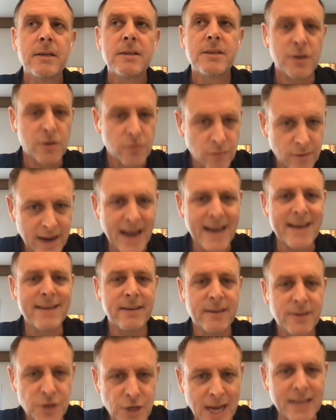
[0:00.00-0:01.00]

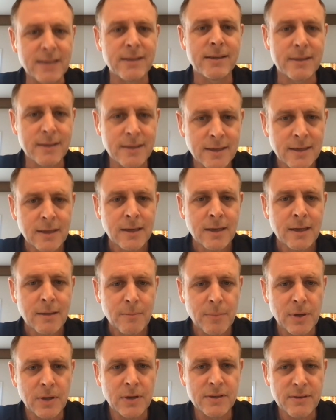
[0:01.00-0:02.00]
creating chances.
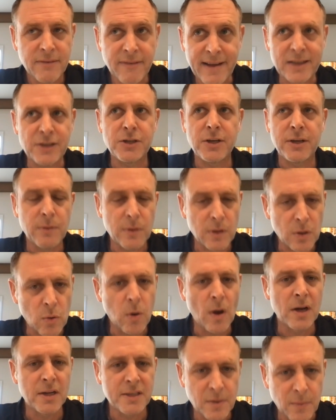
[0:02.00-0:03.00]
Because eventually, with the
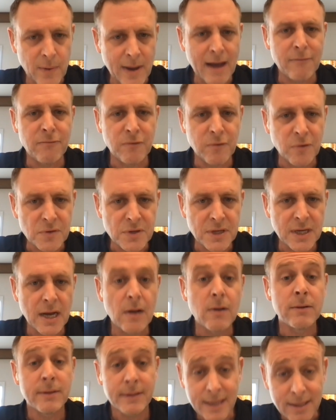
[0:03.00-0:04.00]
quality we have in front of
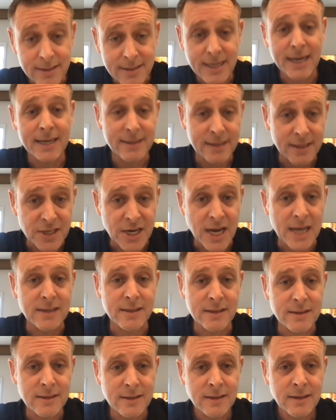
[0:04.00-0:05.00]
goal, they'll take the
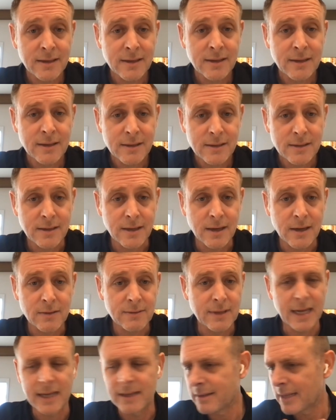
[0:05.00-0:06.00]
chances. So
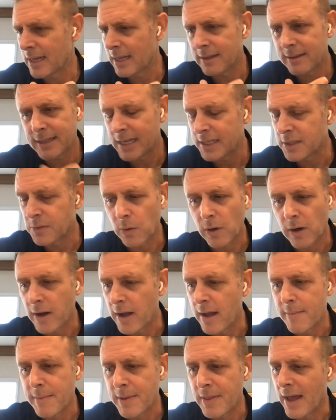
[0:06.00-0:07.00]
that's where I
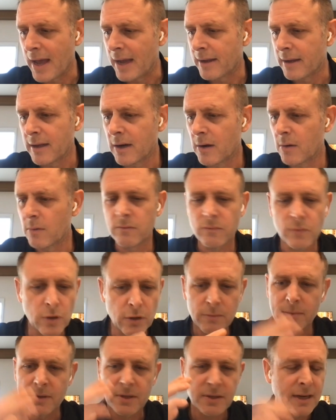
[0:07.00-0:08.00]
am in that, and
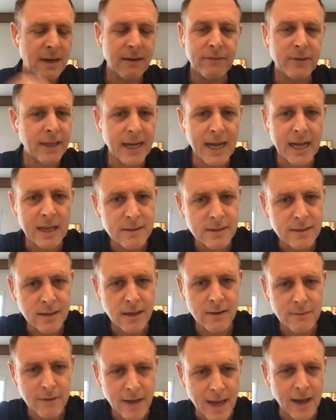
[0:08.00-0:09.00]
rumours and everything else.
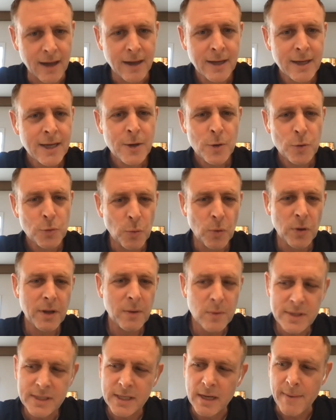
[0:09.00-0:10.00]
So yeah, the one thing
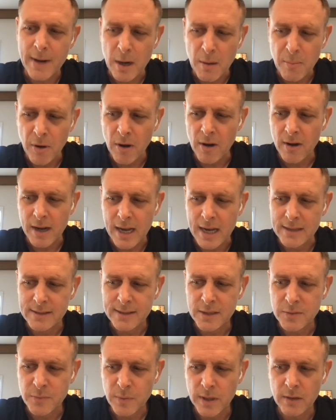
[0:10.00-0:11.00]
we'll say about our podcast
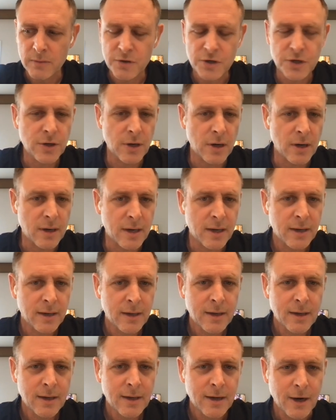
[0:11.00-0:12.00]
is we don't shirk
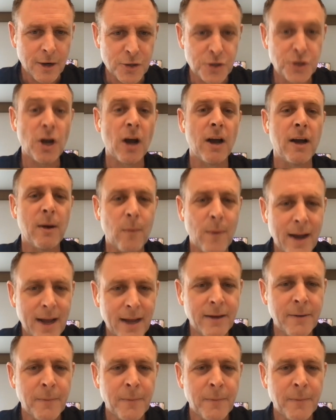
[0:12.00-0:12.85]
or shy away